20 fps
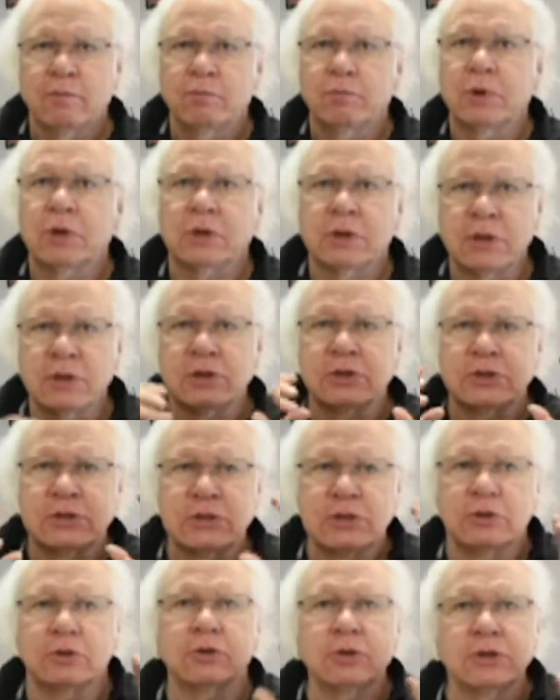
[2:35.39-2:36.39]
but they
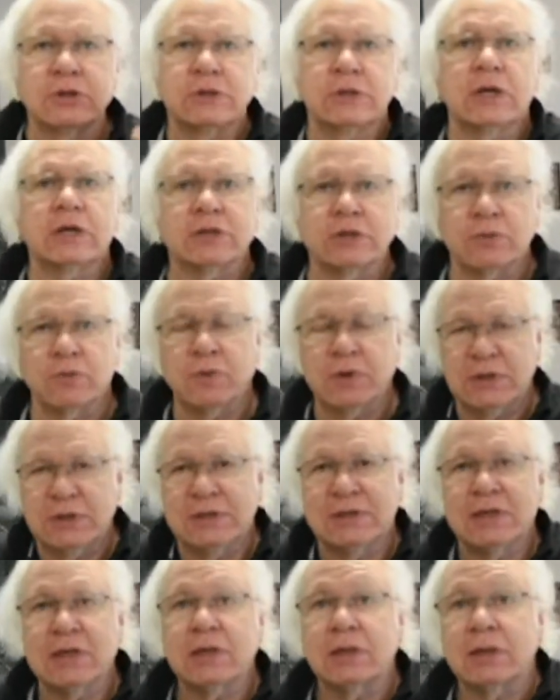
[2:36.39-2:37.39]
still exist. We
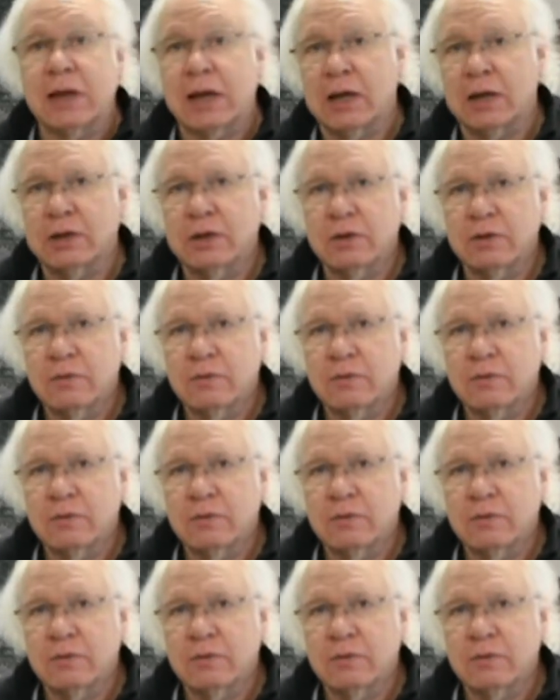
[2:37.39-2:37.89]
see that.